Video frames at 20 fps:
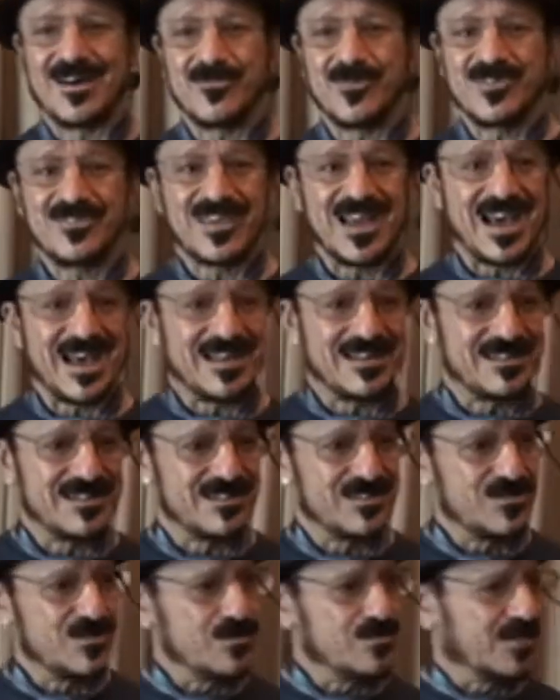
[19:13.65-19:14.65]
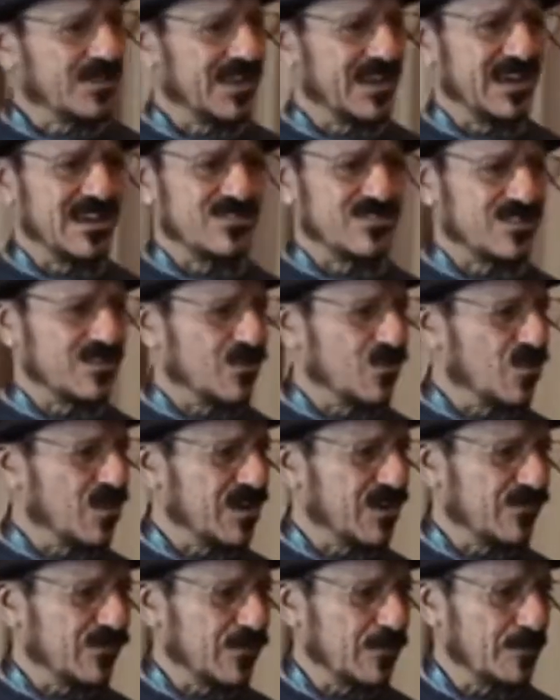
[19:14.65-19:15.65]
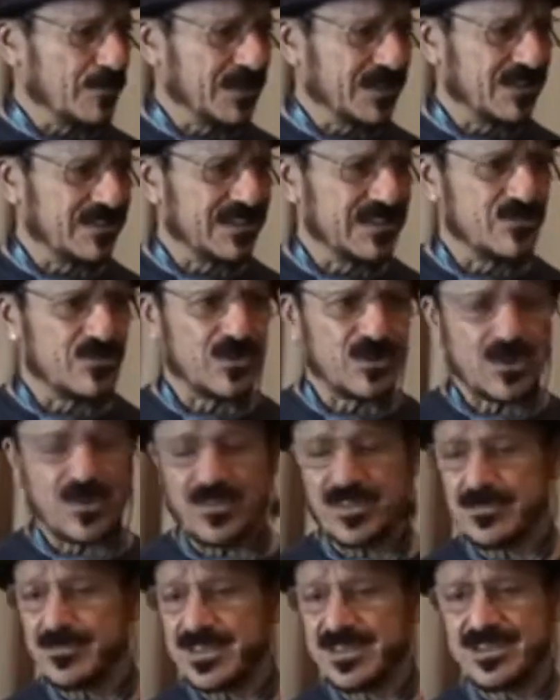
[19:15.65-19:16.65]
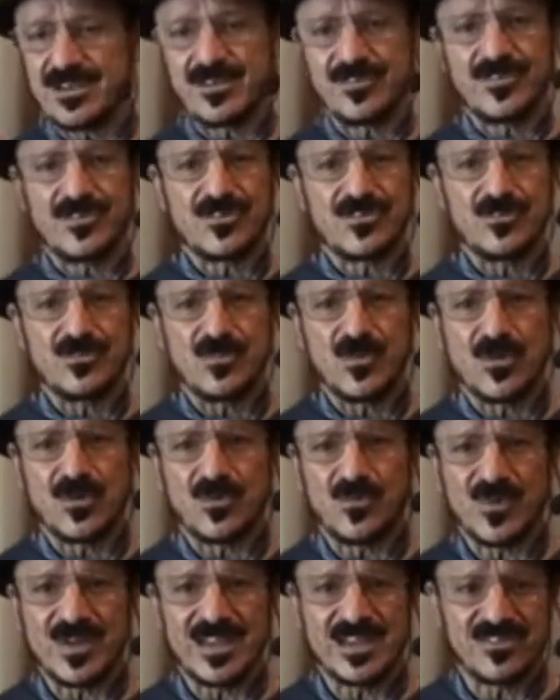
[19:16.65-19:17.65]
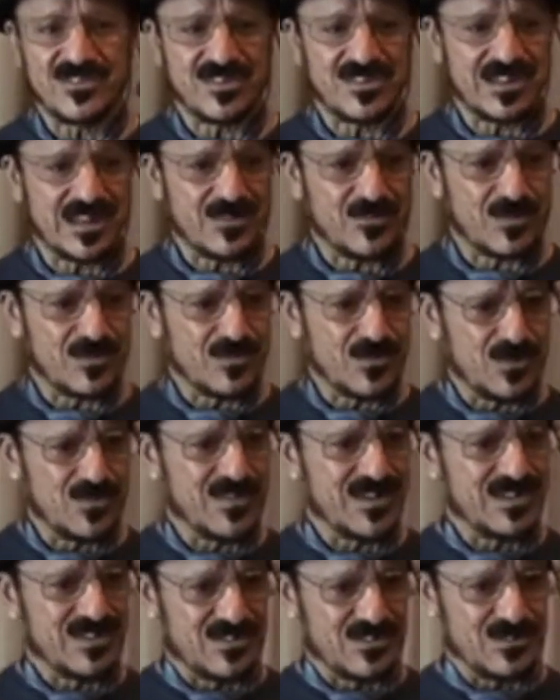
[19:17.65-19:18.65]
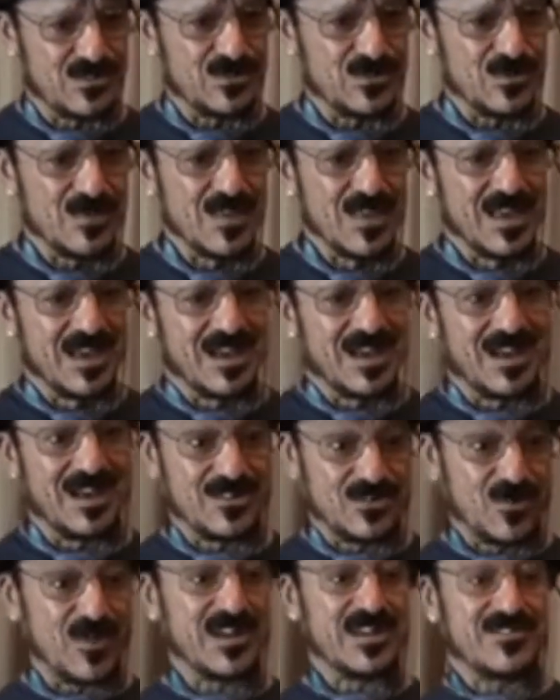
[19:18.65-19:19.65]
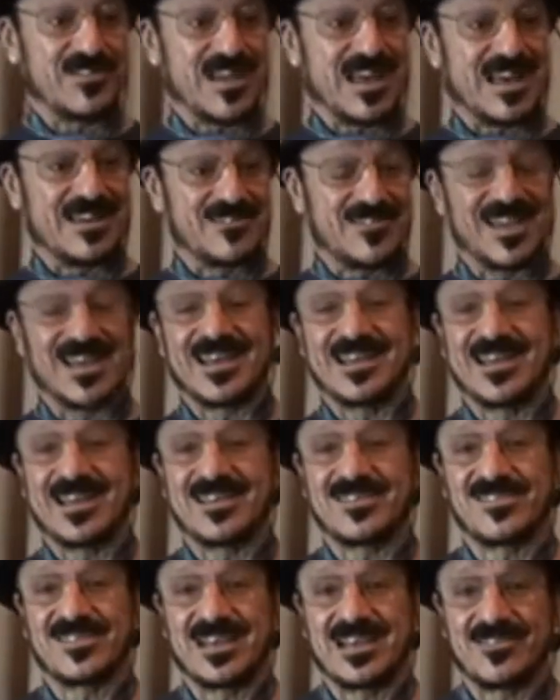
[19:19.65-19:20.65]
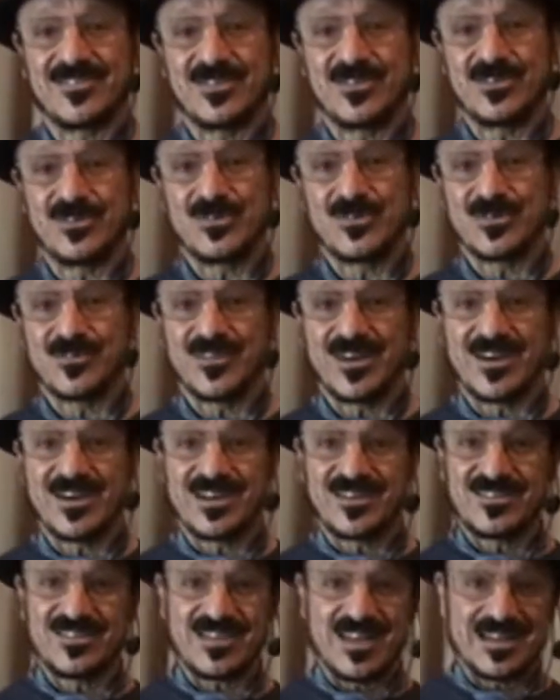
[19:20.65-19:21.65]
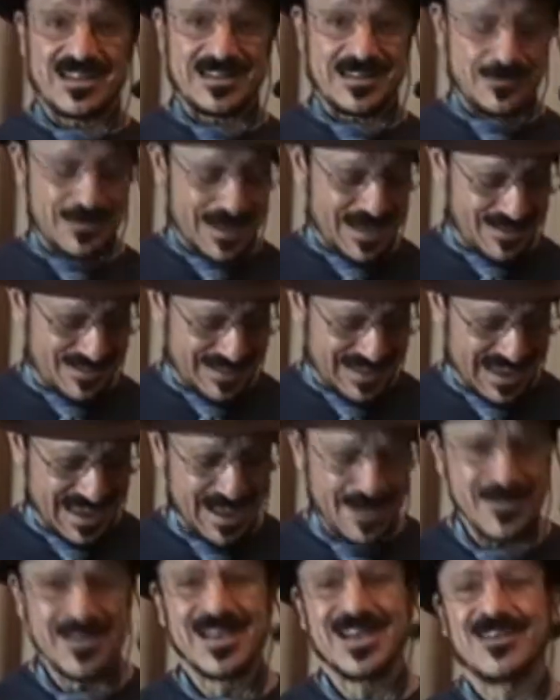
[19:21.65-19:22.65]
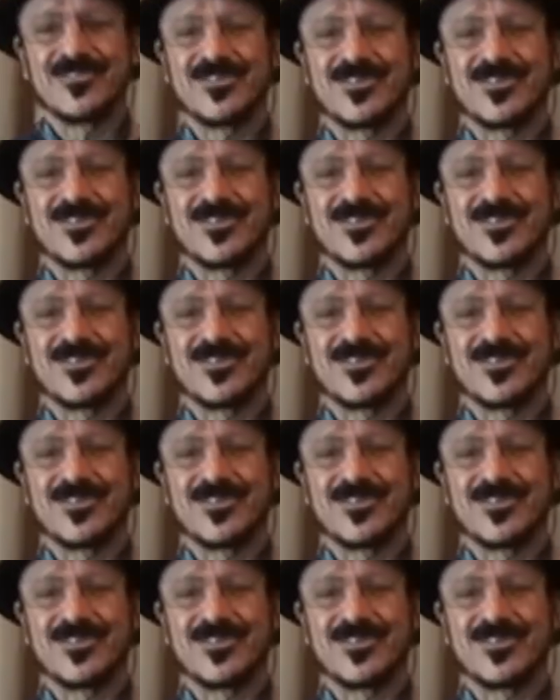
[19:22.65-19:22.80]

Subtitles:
We've gotten a new place and a wonderful building. We'll only be here for two more weeks, and then we're moving to 25 Van Ness Avenue. We're very excited about that.